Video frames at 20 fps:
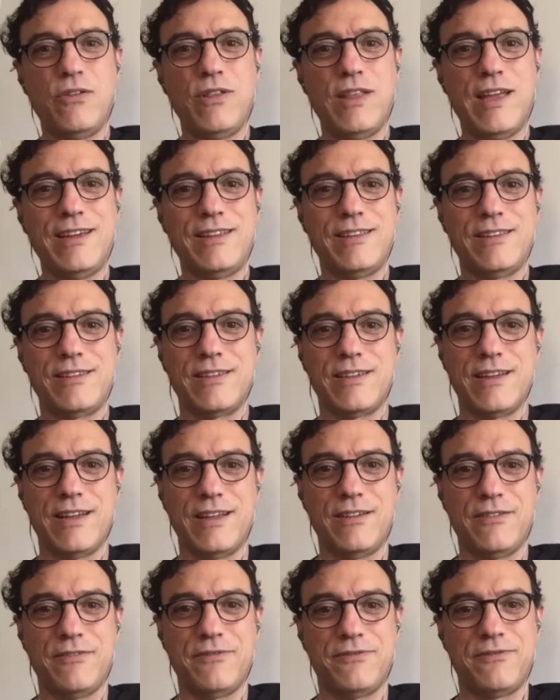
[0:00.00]
like this kind
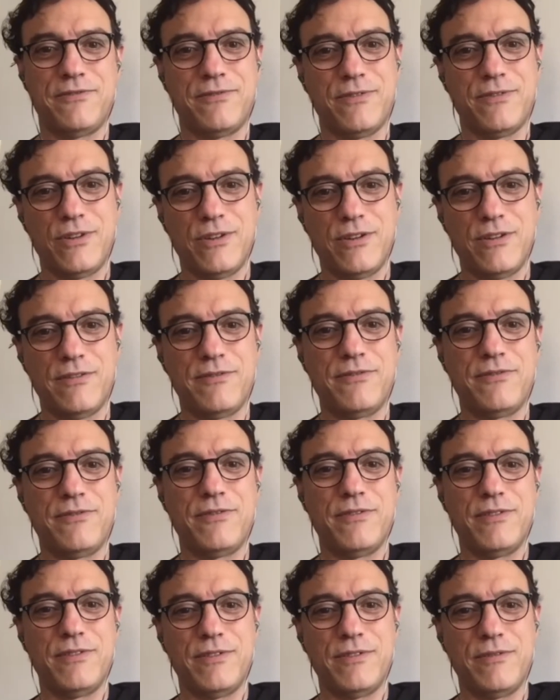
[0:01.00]
of of
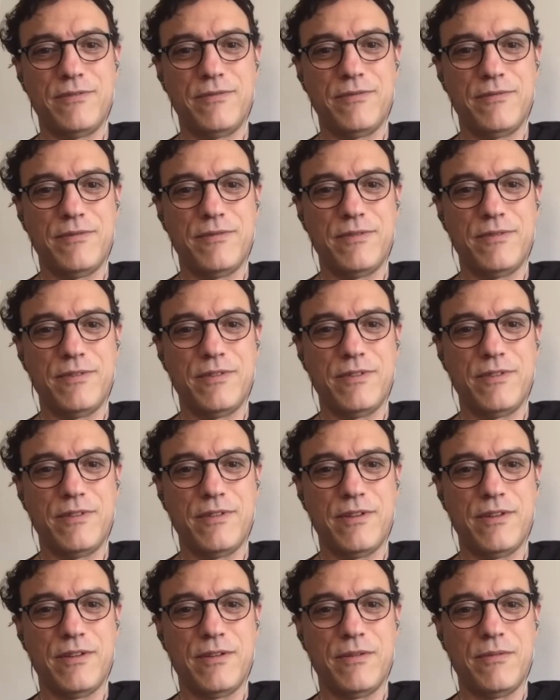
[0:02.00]

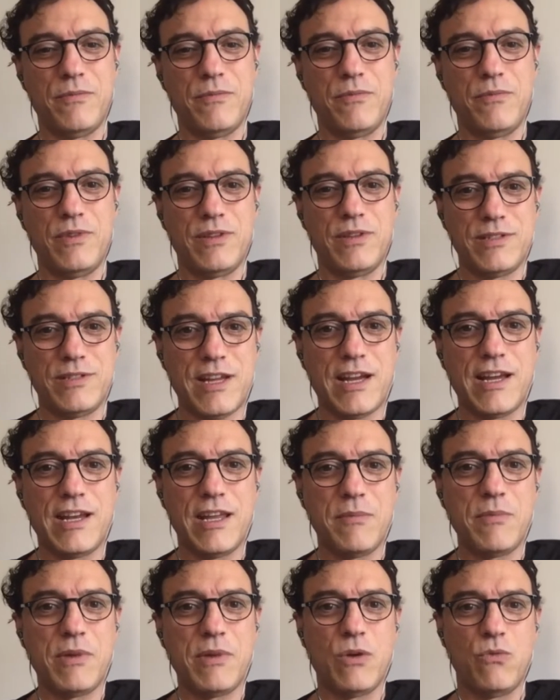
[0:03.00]
uh, this
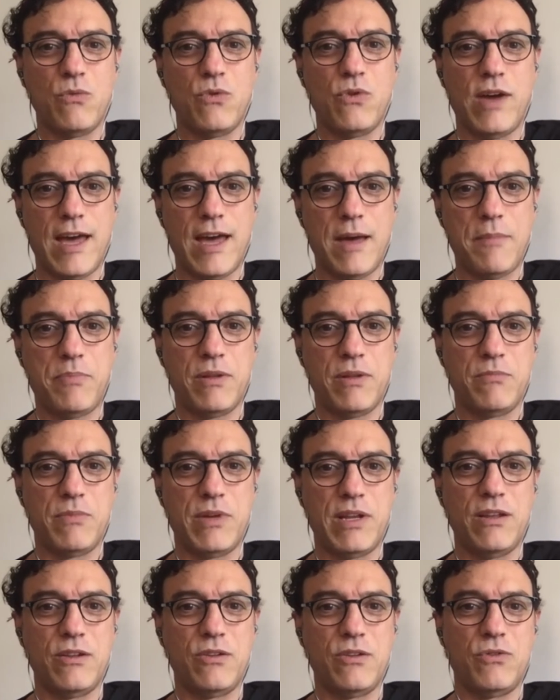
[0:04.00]
dynamic will happen,
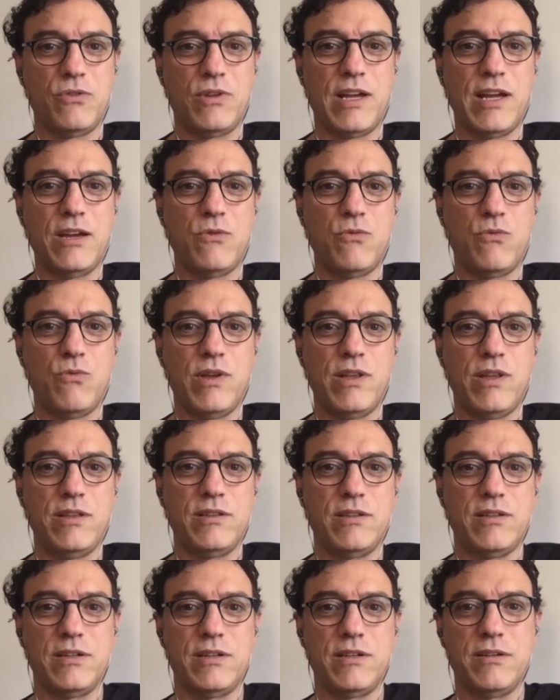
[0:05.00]
but I don't like
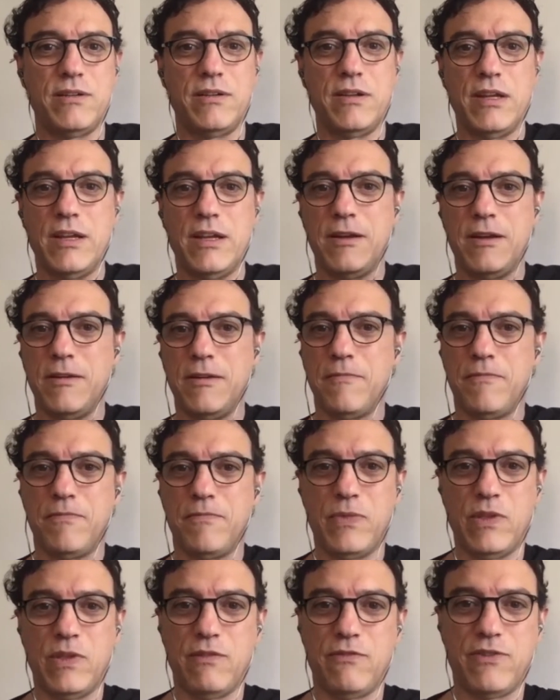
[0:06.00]
when the
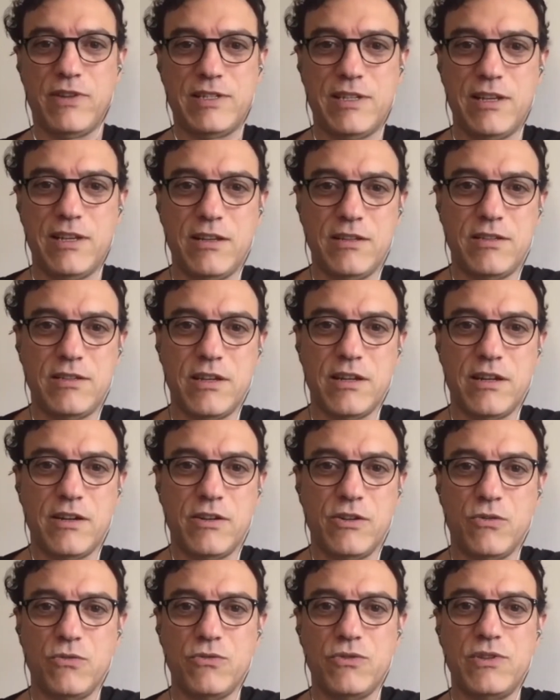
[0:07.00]
facilitator
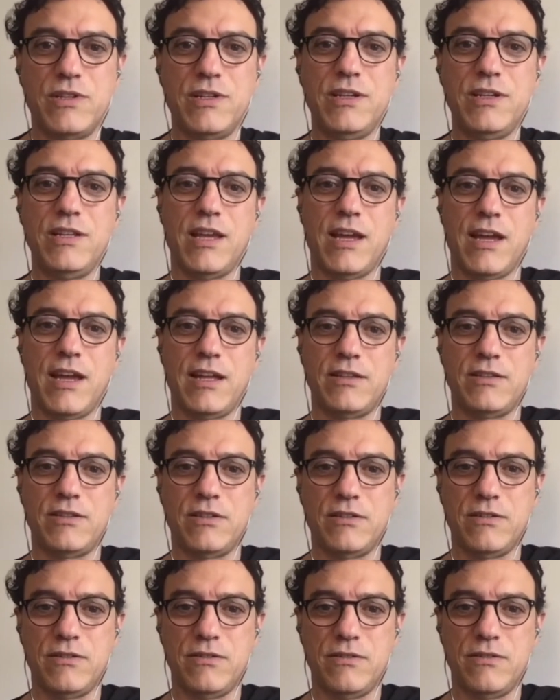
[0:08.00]
don't see that
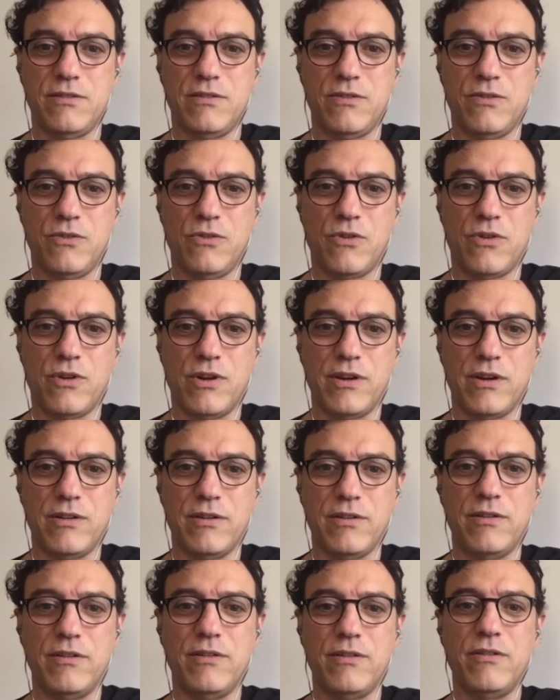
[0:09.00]
or
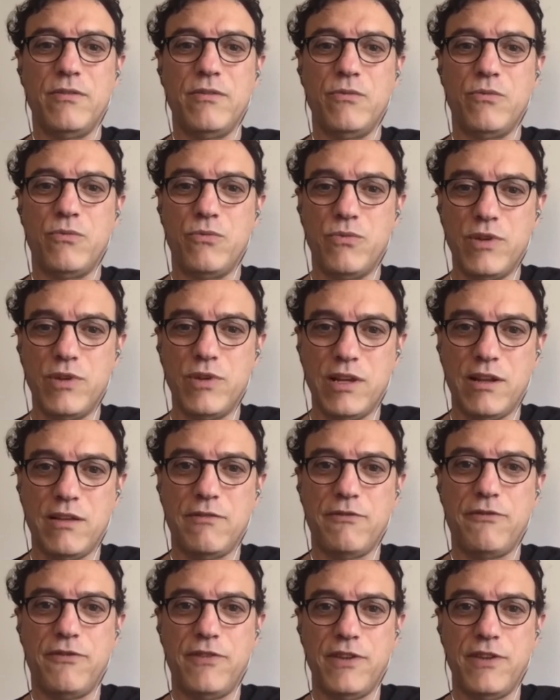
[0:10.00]
mm-hmm. really
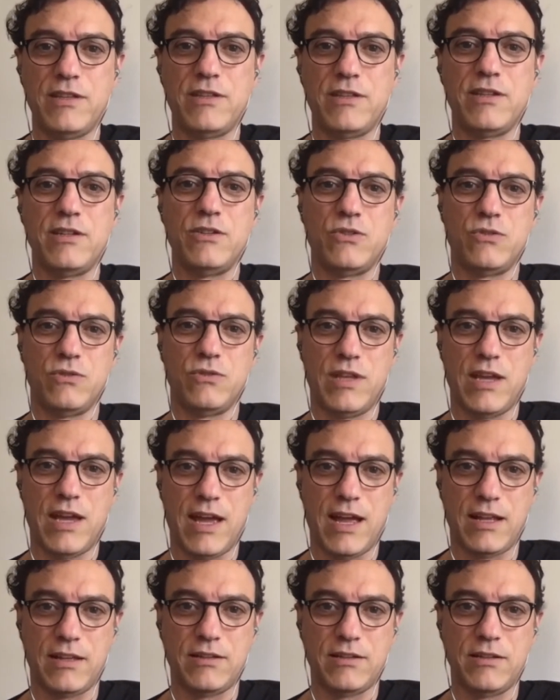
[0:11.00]
feed into
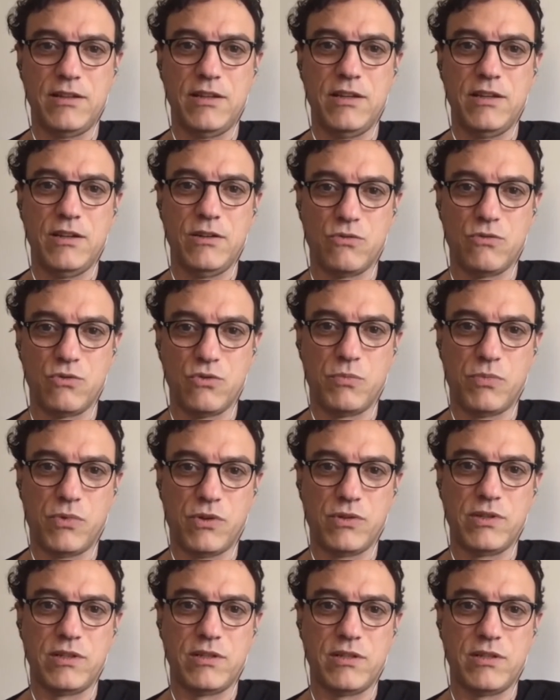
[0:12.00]
that in group
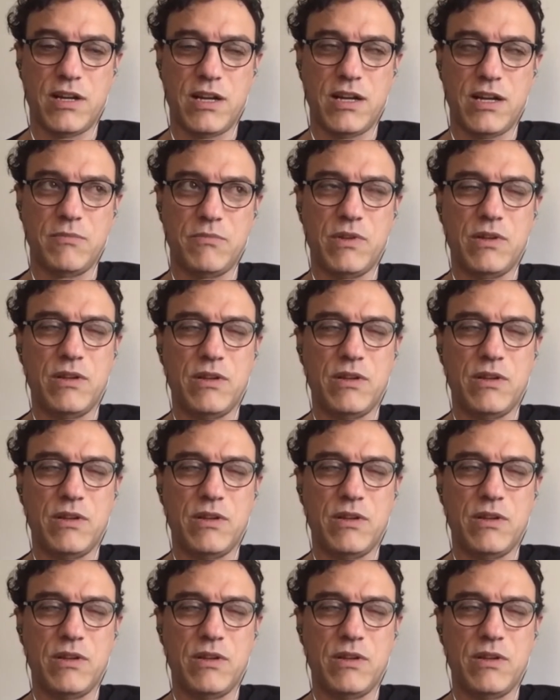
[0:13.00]
all the time